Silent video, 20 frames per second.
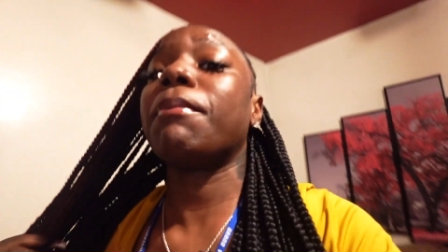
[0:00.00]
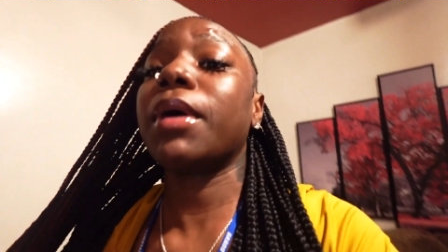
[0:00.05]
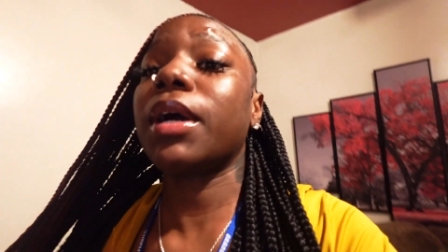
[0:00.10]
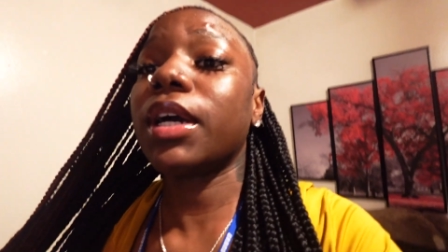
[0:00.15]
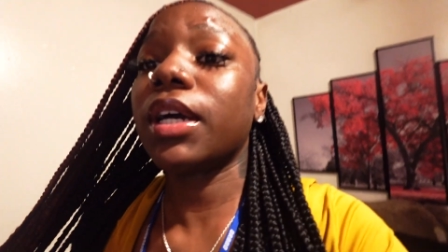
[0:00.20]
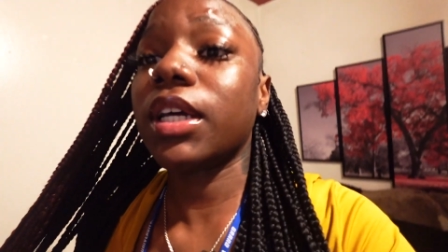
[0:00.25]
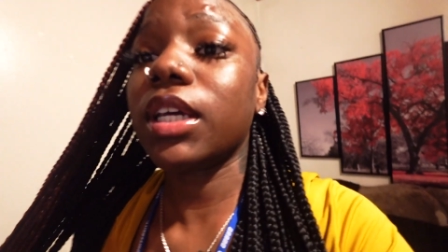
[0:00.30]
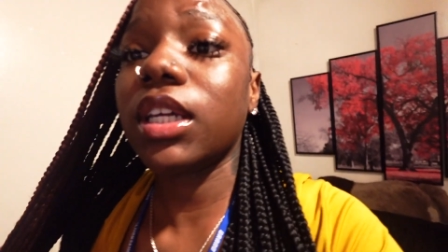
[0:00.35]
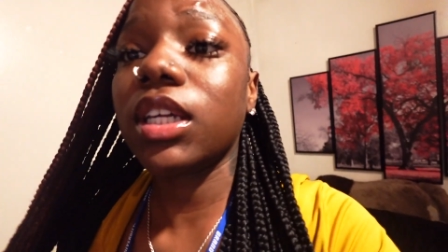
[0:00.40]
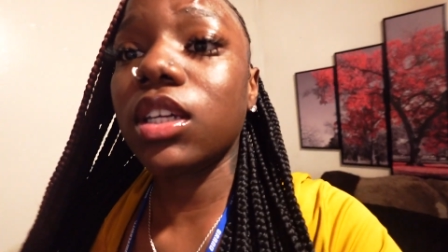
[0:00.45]
but
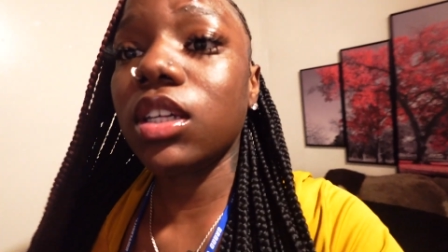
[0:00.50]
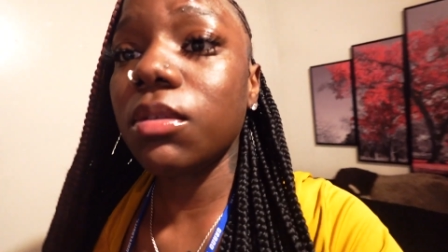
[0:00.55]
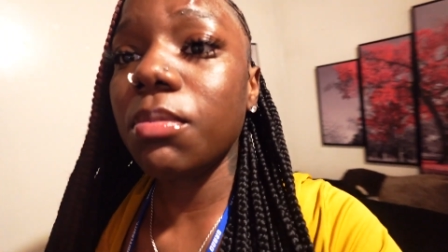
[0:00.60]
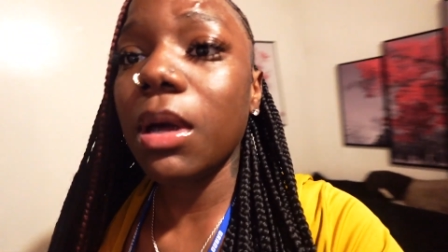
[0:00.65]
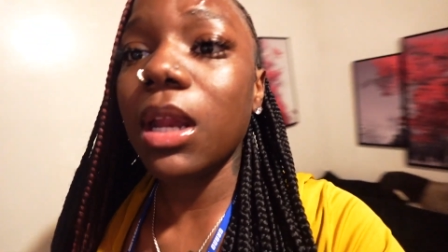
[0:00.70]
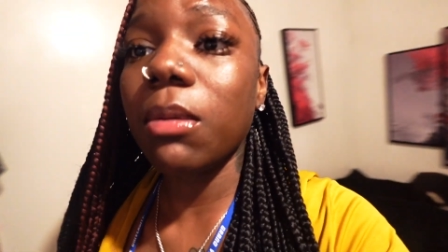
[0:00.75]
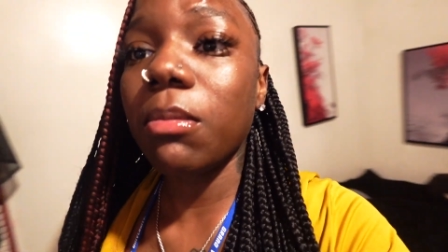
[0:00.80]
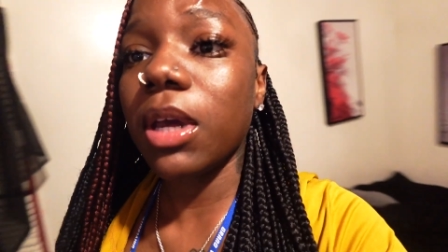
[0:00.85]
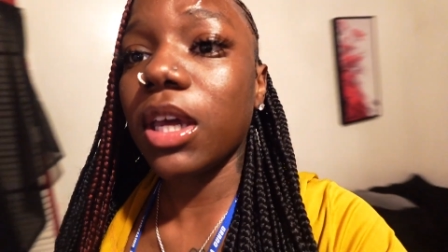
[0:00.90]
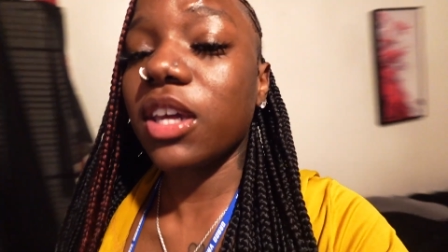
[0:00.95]
he
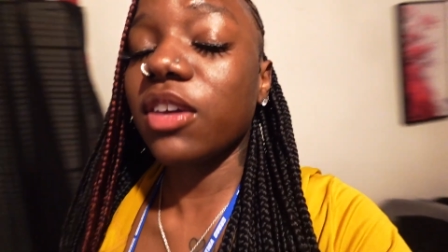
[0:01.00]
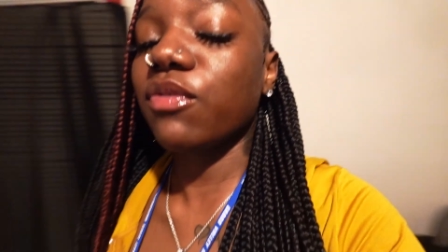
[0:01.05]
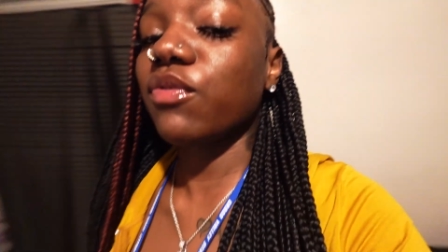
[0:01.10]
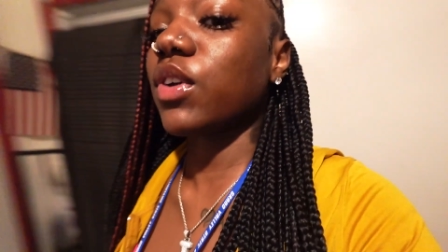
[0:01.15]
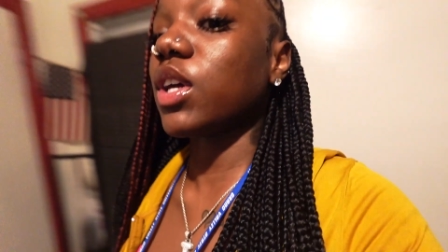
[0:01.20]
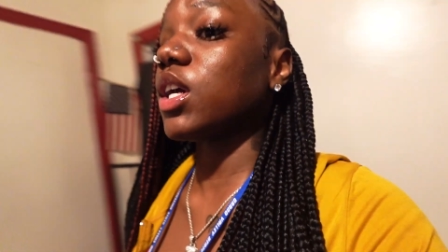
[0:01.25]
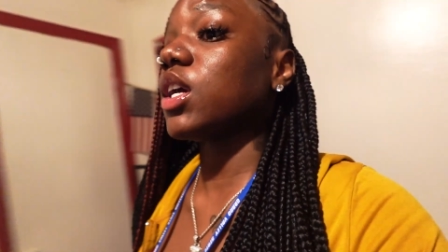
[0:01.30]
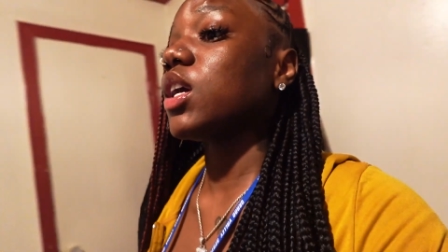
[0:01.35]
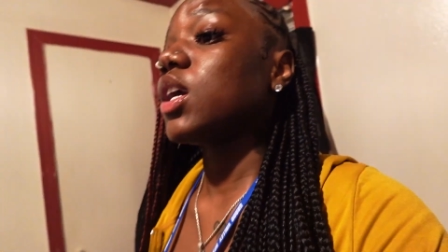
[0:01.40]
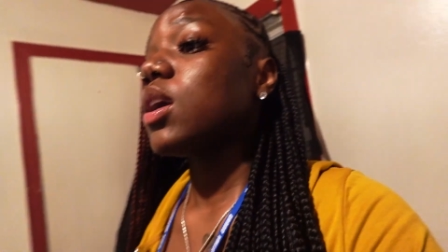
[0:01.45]
better make it
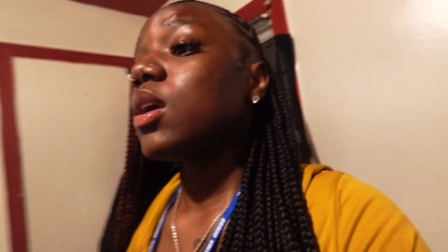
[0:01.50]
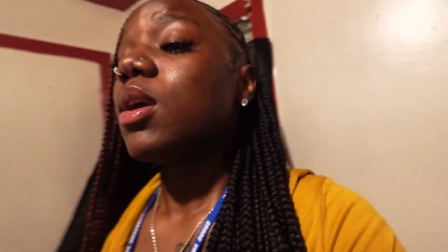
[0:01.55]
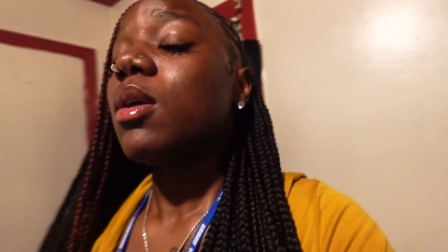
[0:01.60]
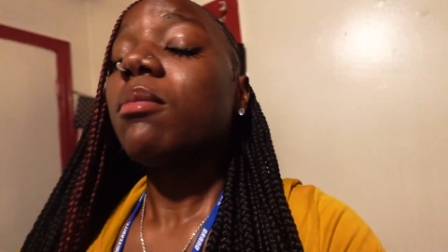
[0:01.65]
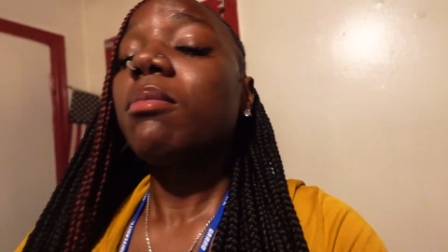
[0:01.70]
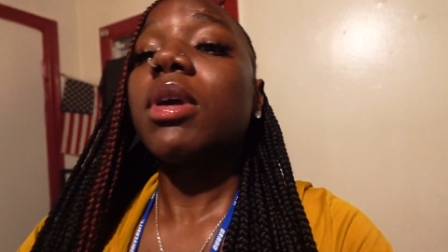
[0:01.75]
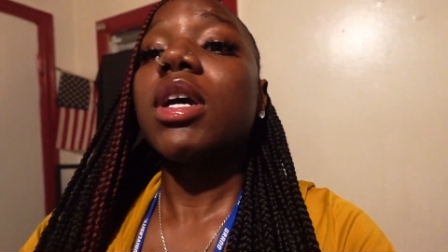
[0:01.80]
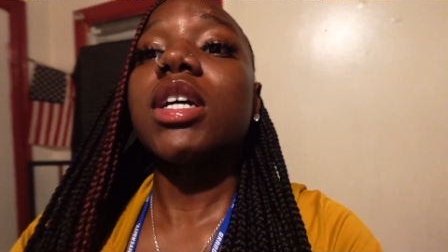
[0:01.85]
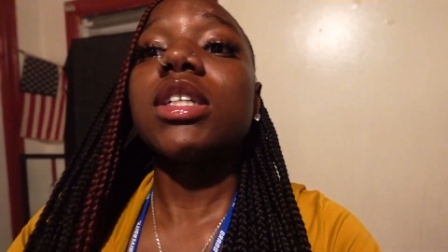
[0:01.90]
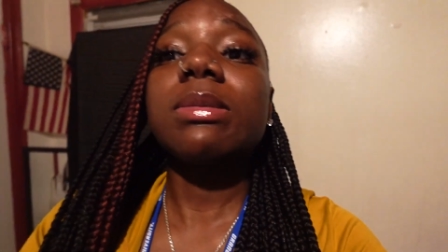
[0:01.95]
fit
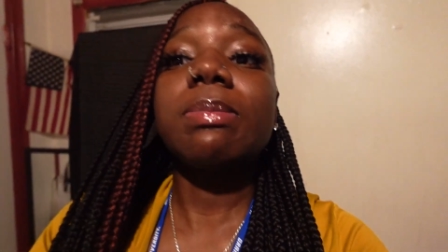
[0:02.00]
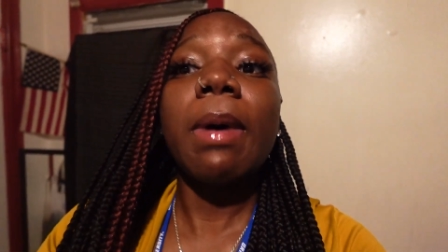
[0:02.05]
because